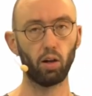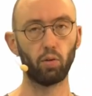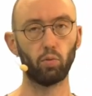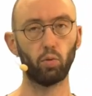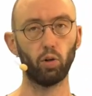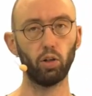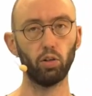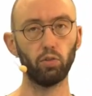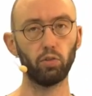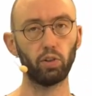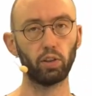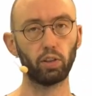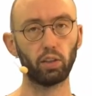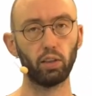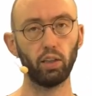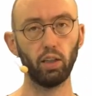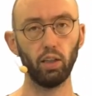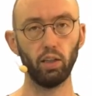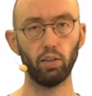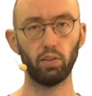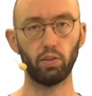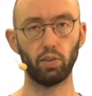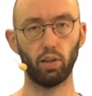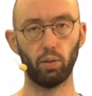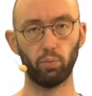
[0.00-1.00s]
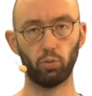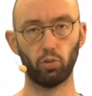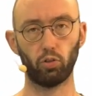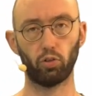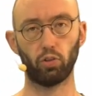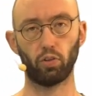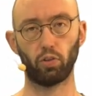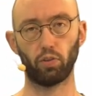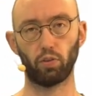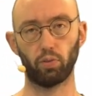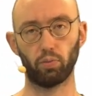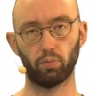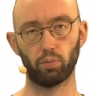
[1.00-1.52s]
One of the key
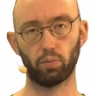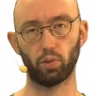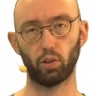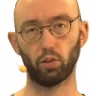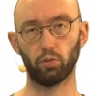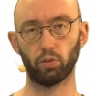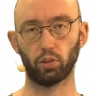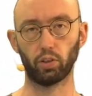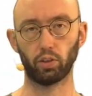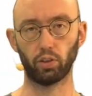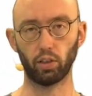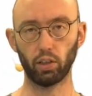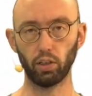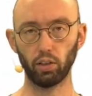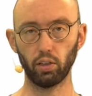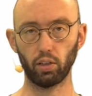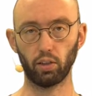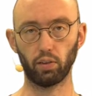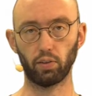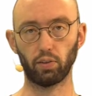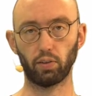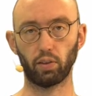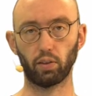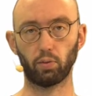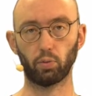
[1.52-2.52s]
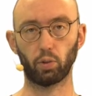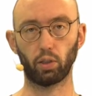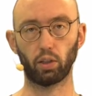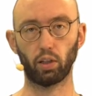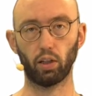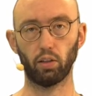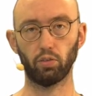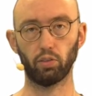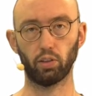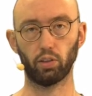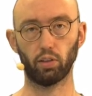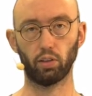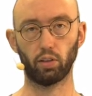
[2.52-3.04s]
assumptions of the t-test that we
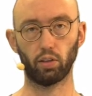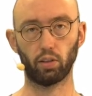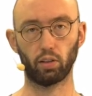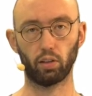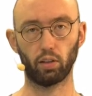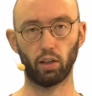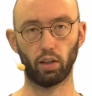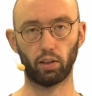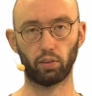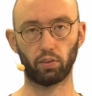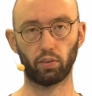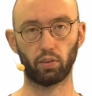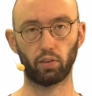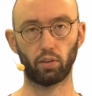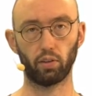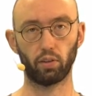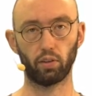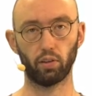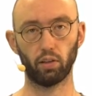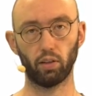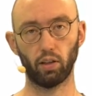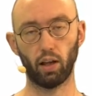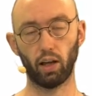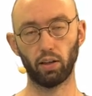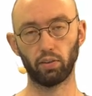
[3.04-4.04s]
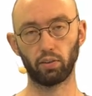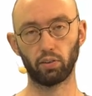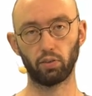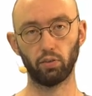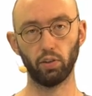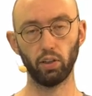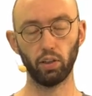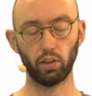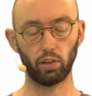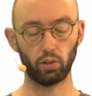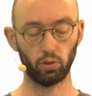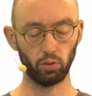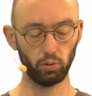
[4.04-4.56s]
covered in the last
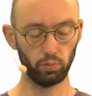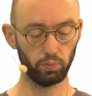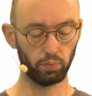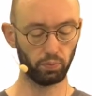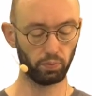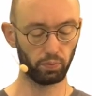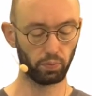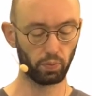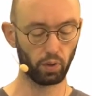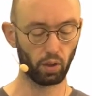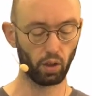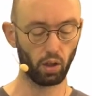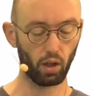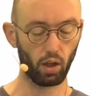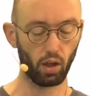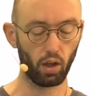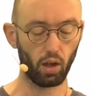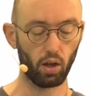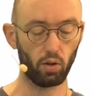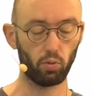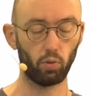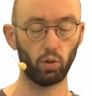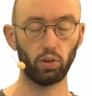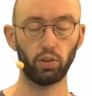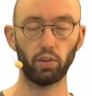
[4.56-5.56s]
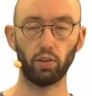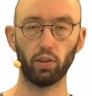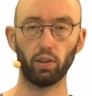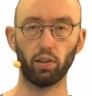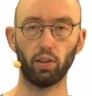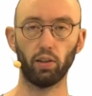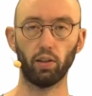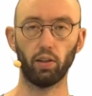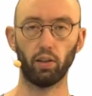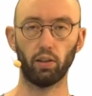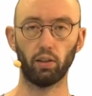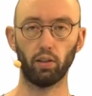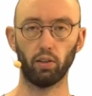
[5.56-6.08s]
video was that
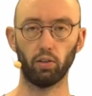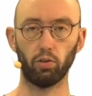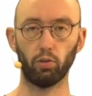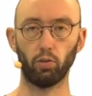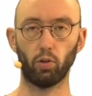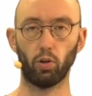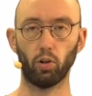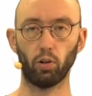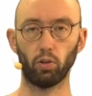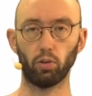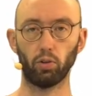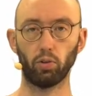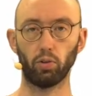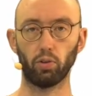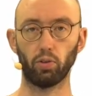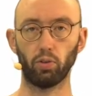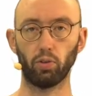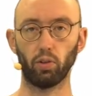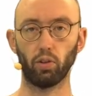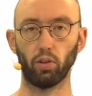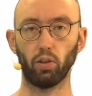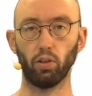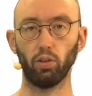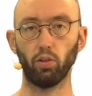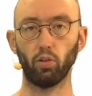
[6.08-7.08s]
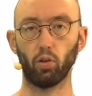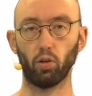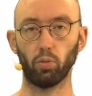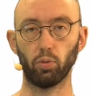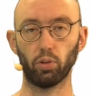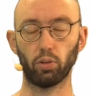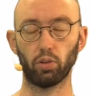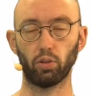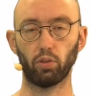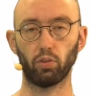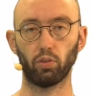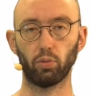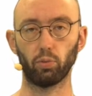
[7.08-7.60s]
the data follows a
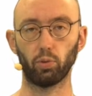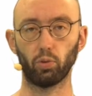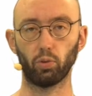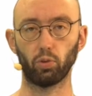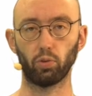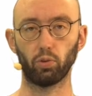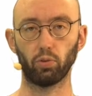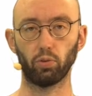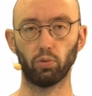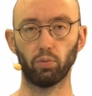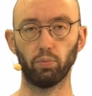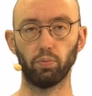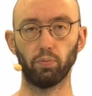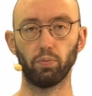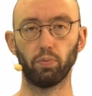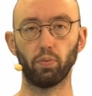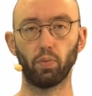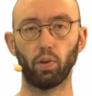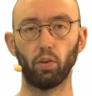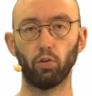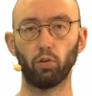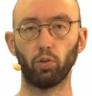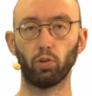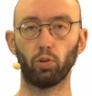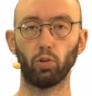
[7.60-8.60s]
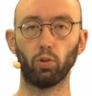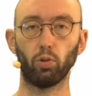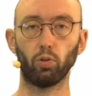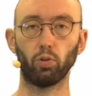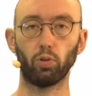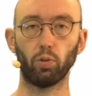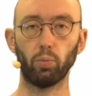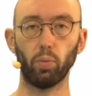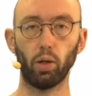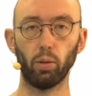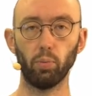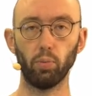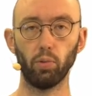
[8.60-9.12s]
normal distribution. If you don't
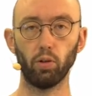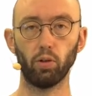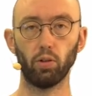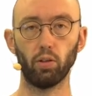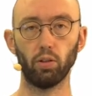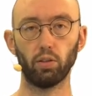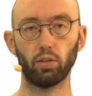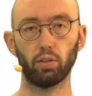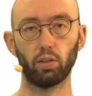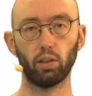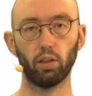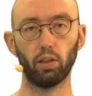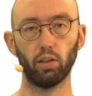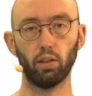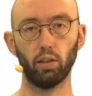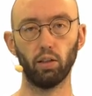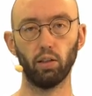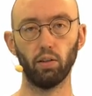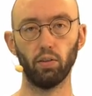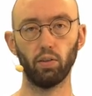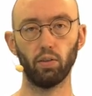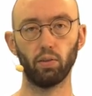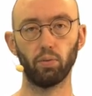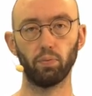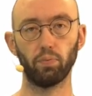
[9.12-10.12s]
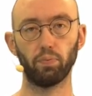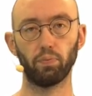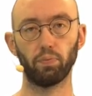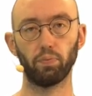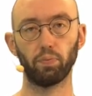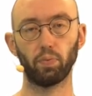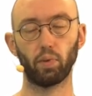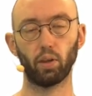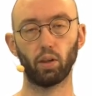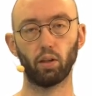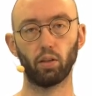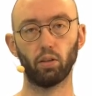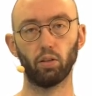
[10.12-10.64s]
remember all the details
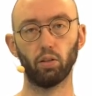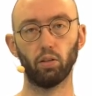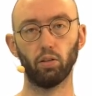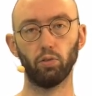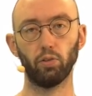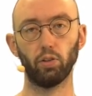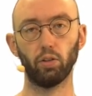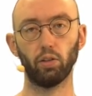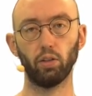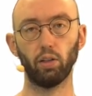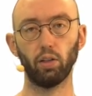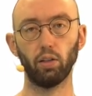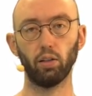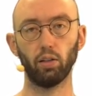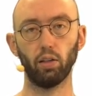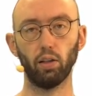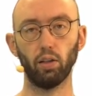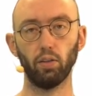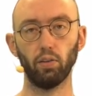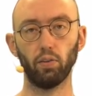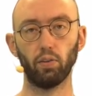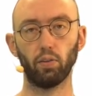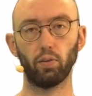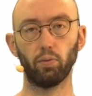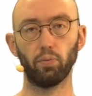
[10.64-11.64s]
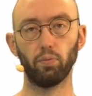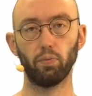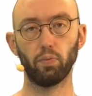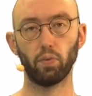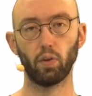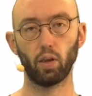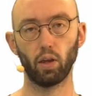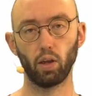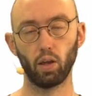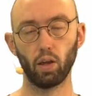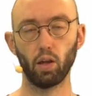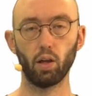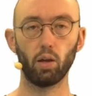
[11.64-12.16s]
of the t-test,
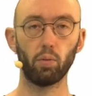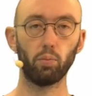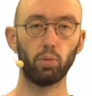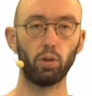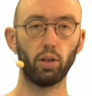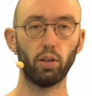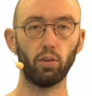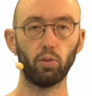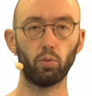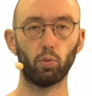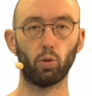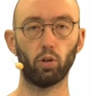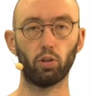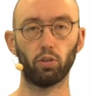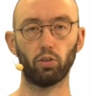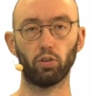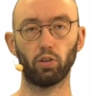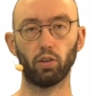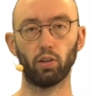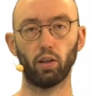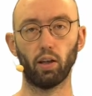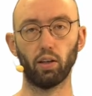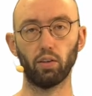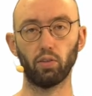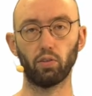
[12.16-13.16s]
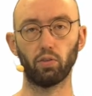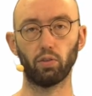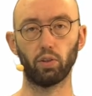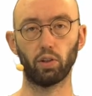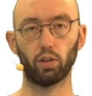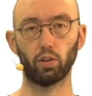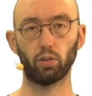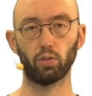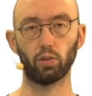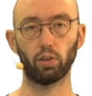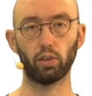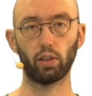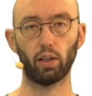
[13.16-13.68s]
please watch the last
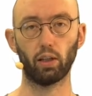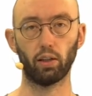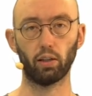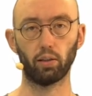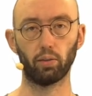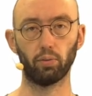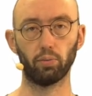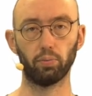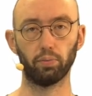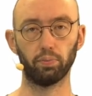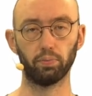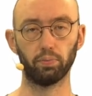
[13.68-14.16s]
video again.